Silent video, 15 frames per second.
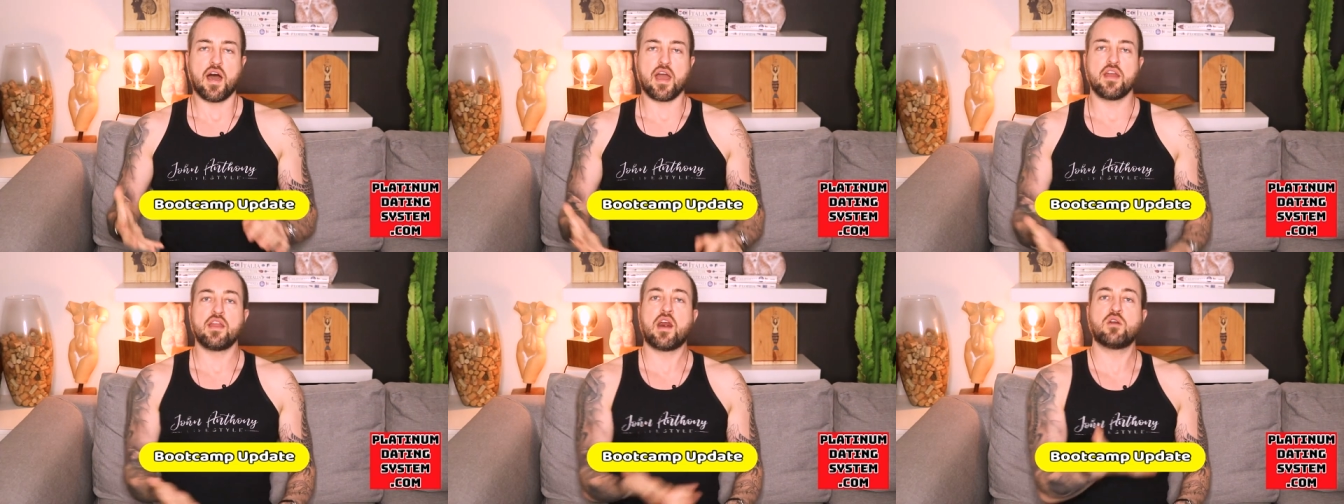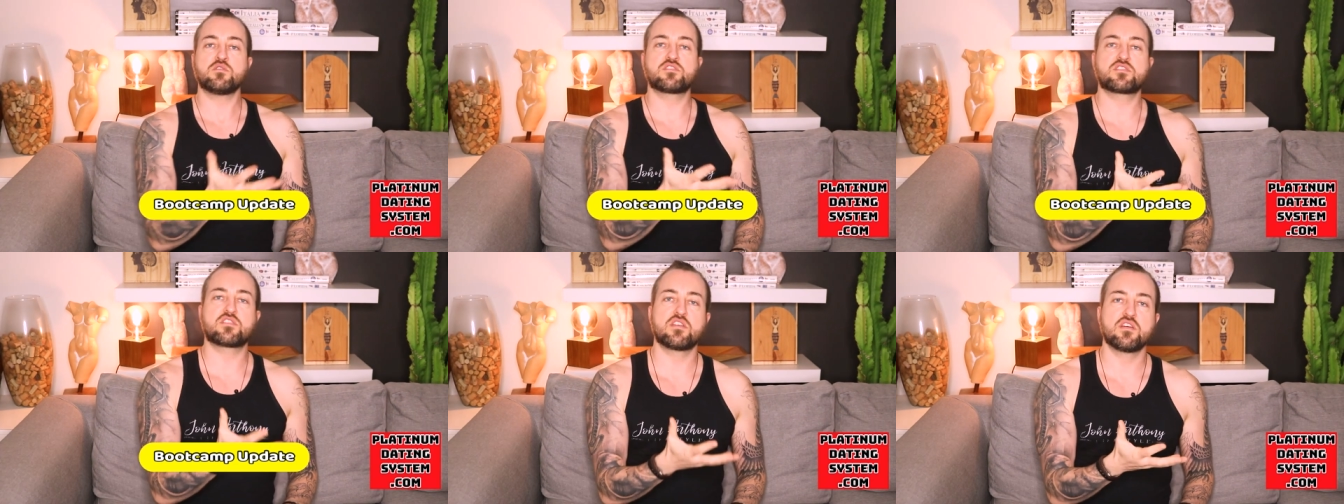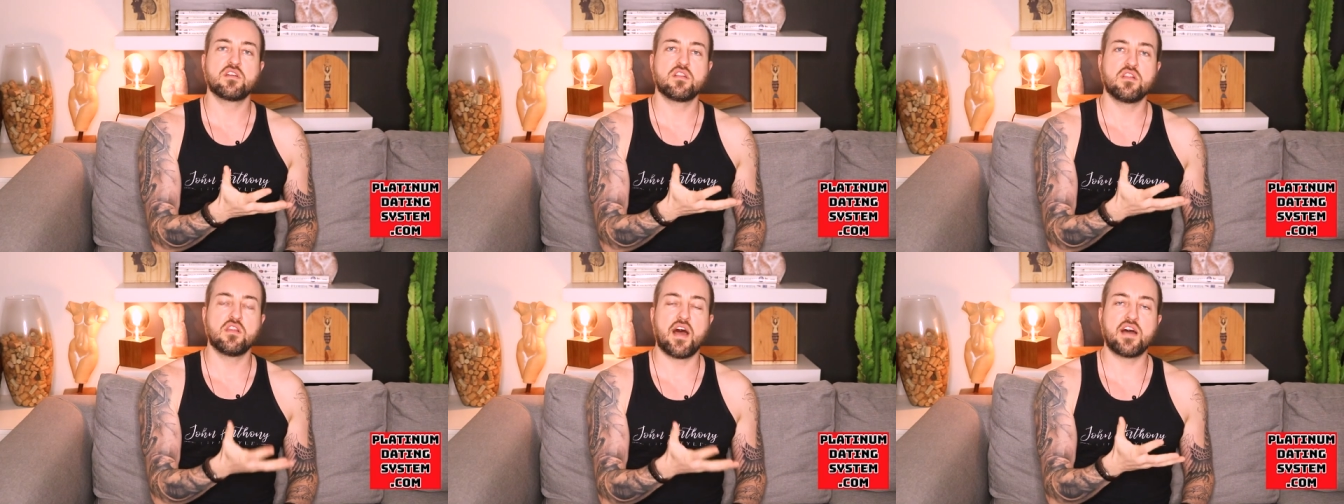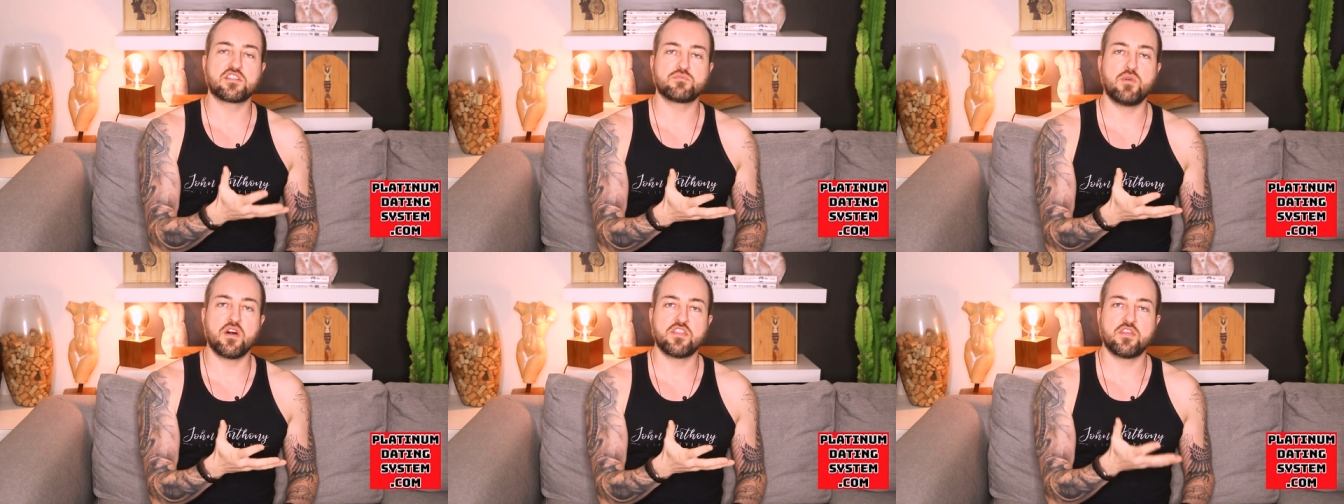I announced
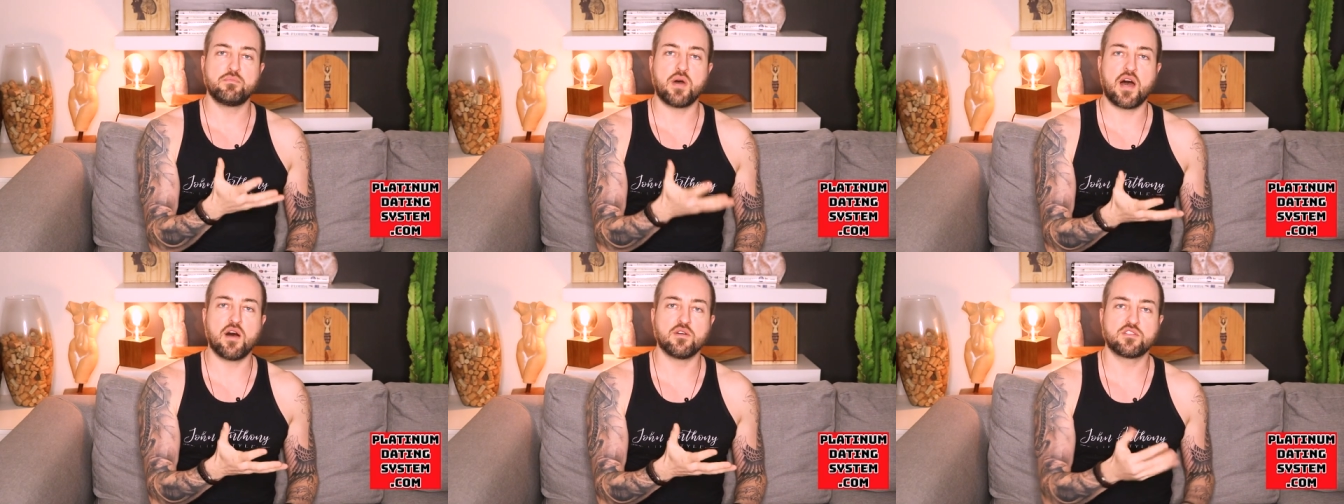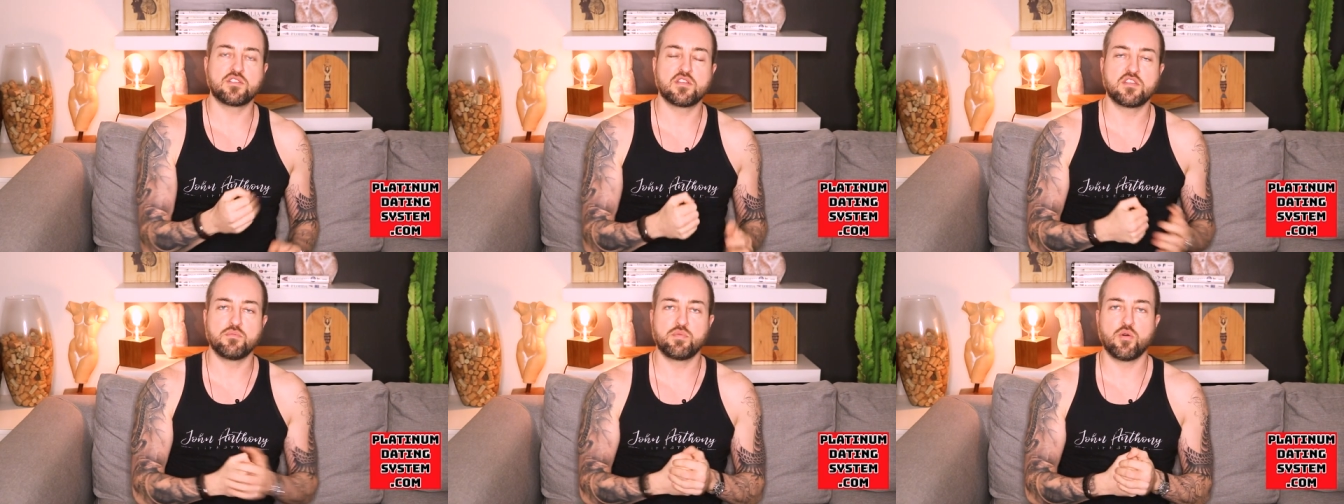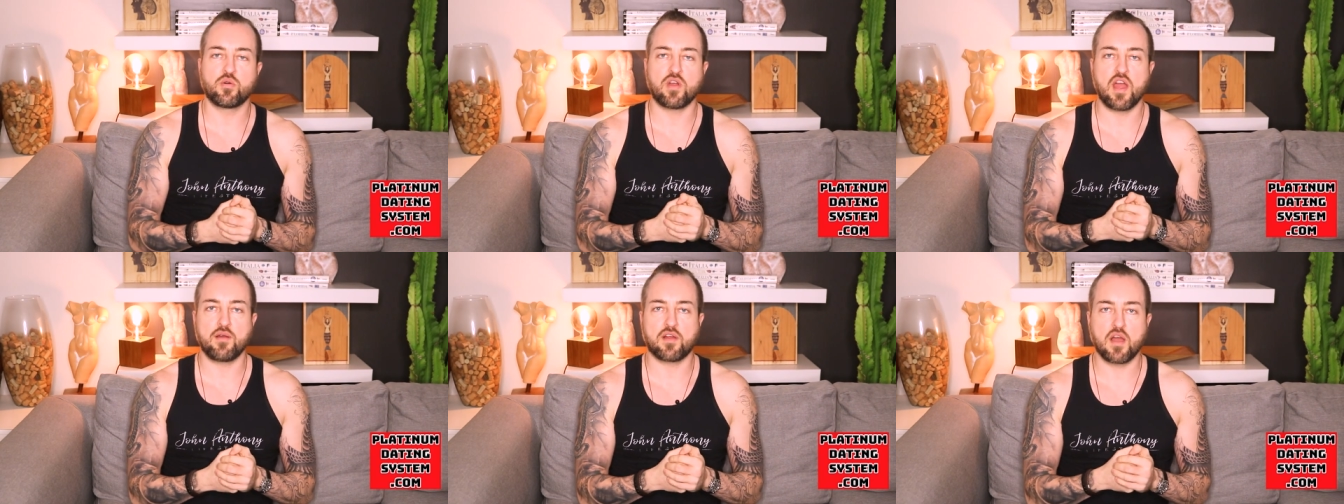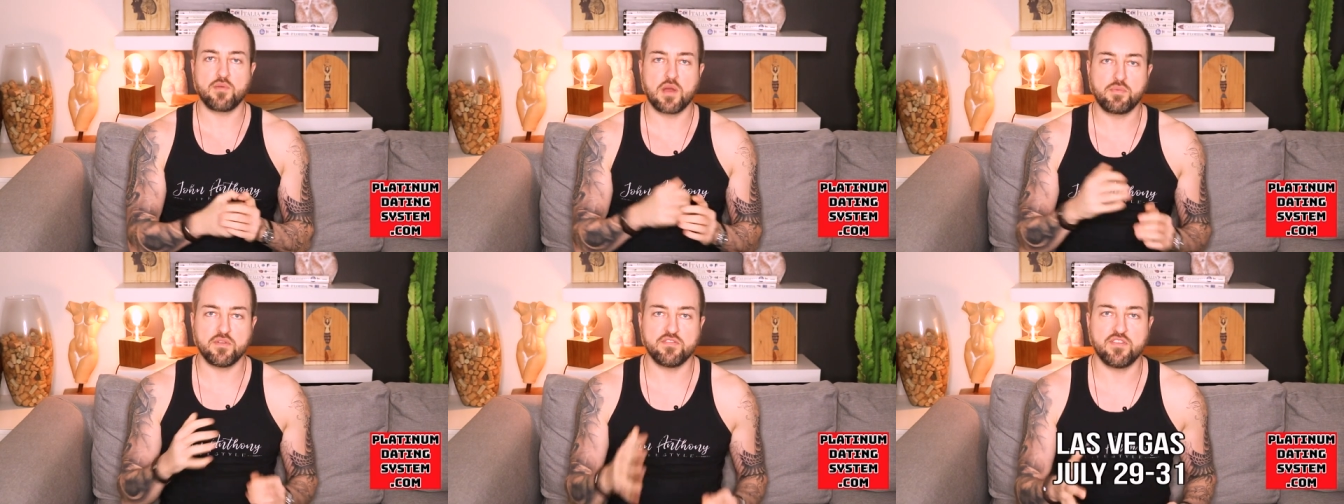last month about the program
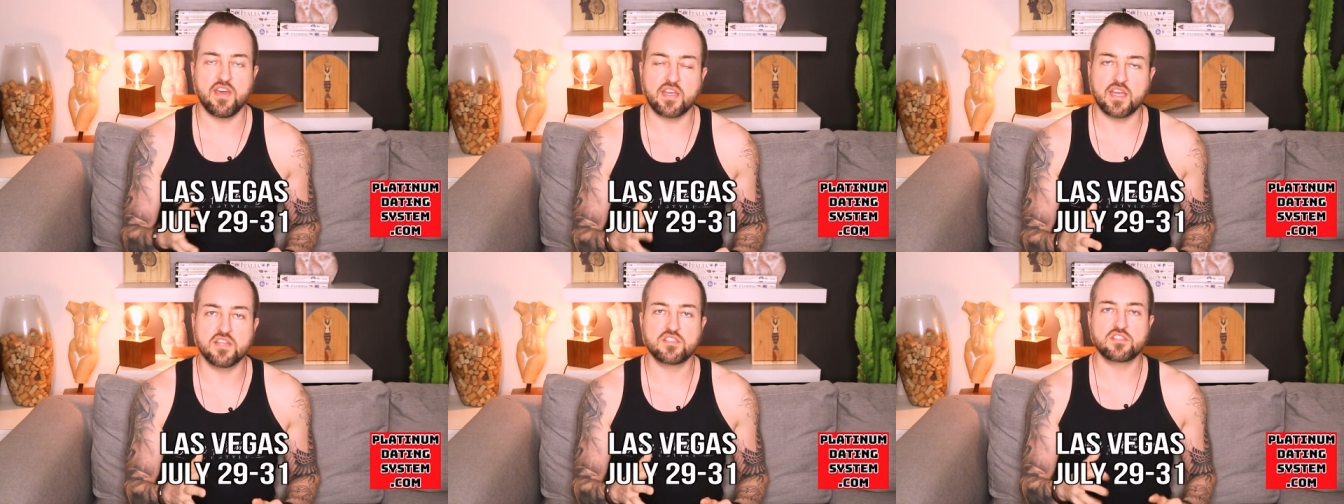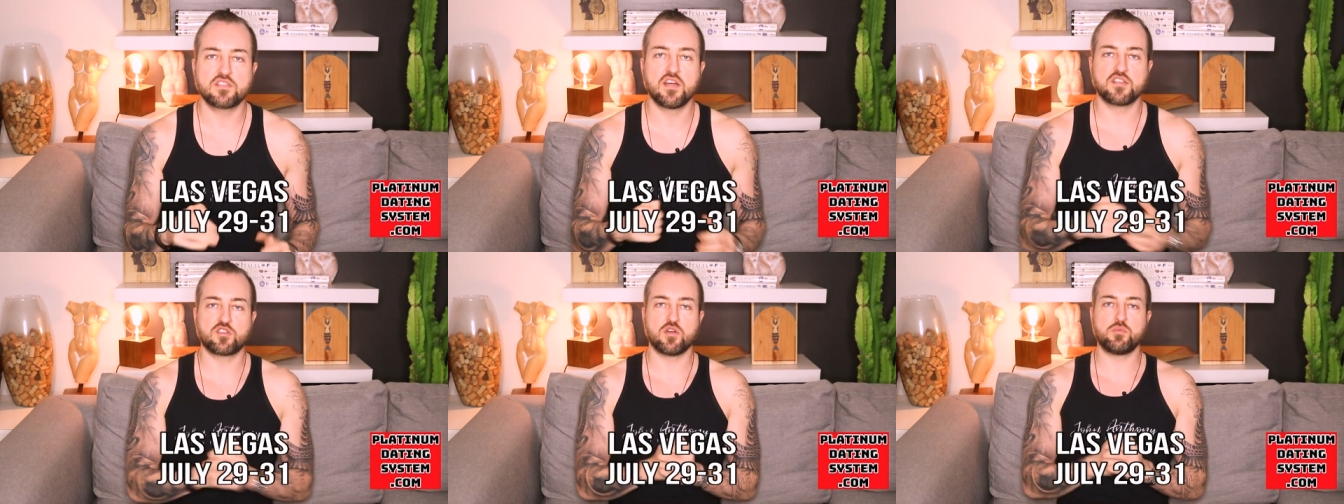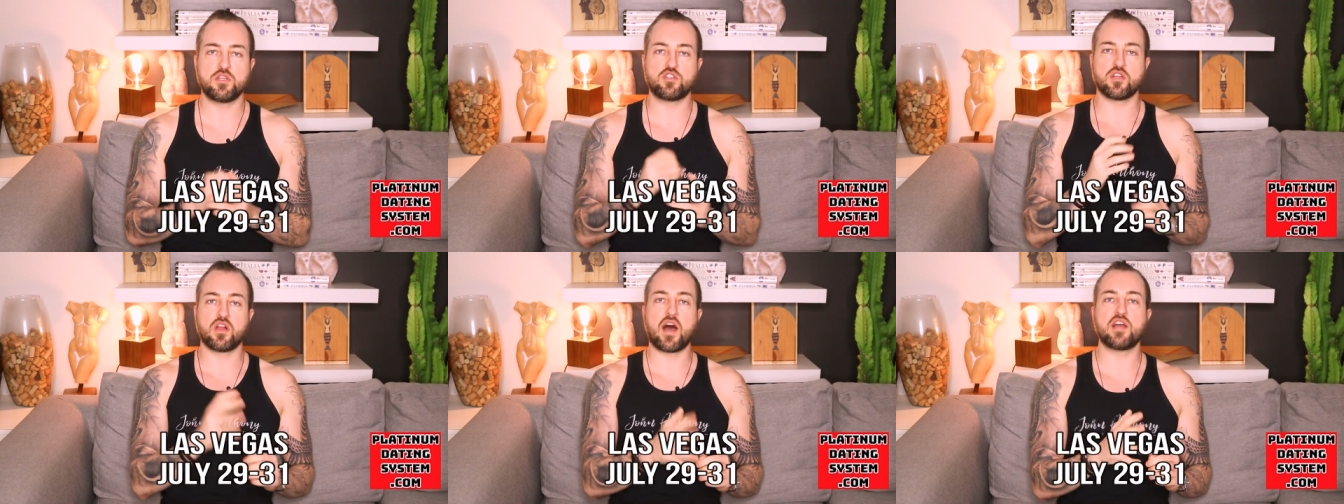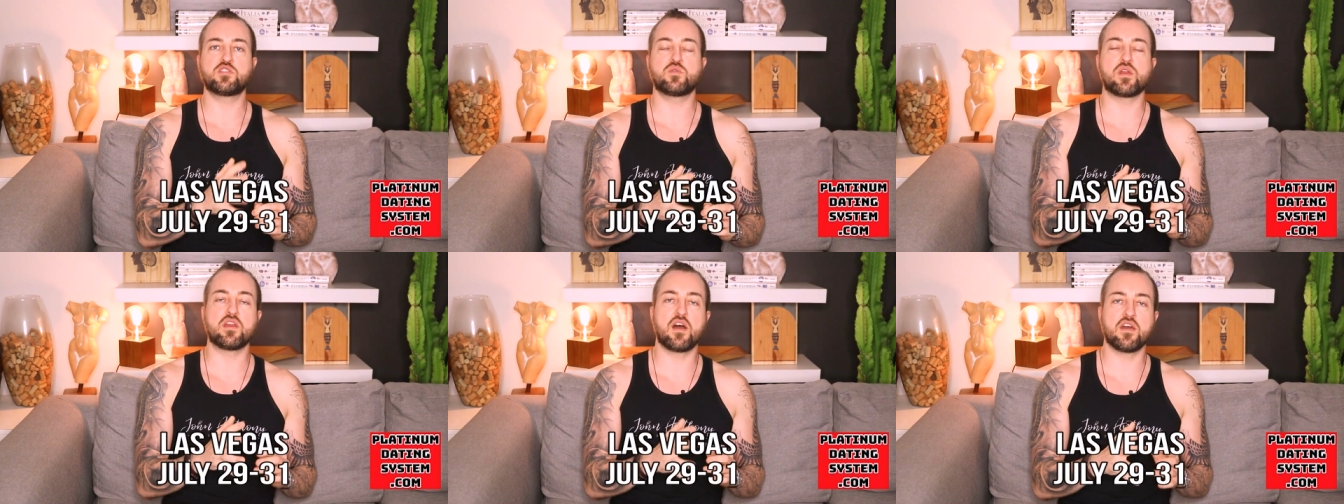coming up in Vegas. That's going to be July
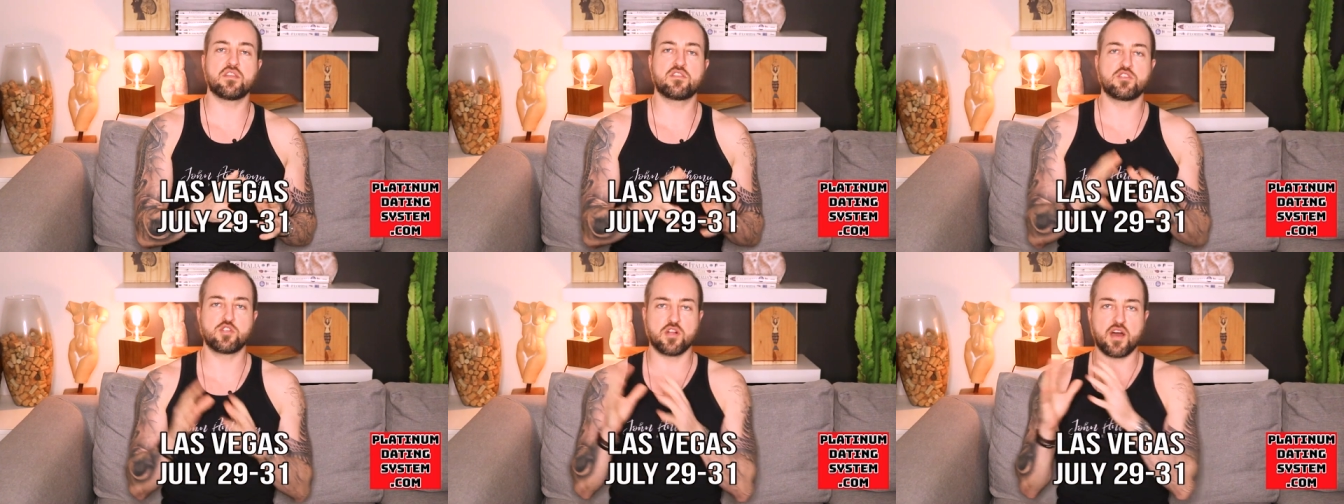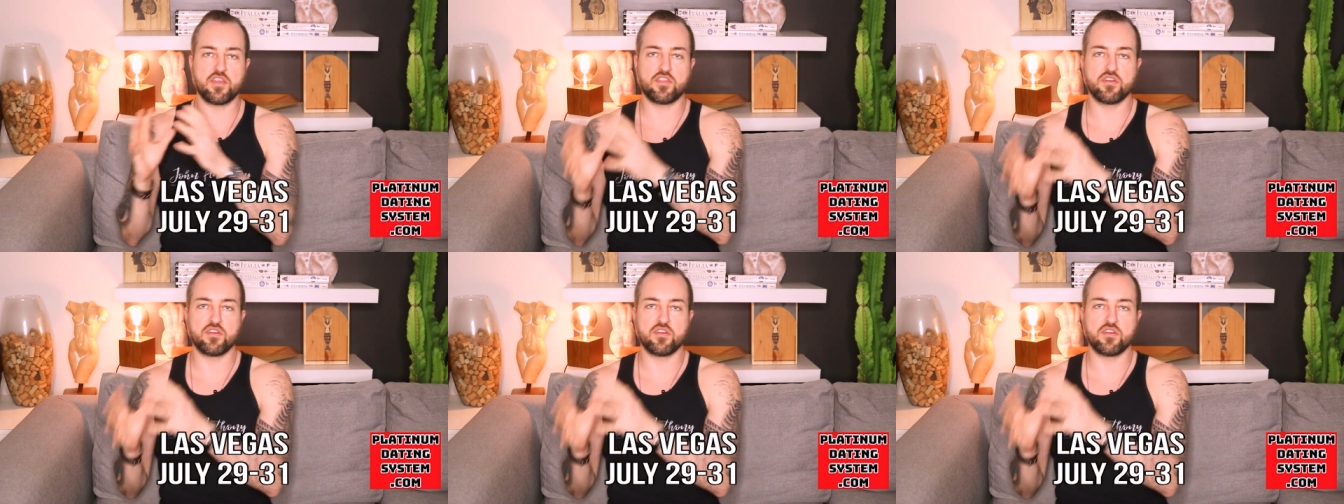29th to July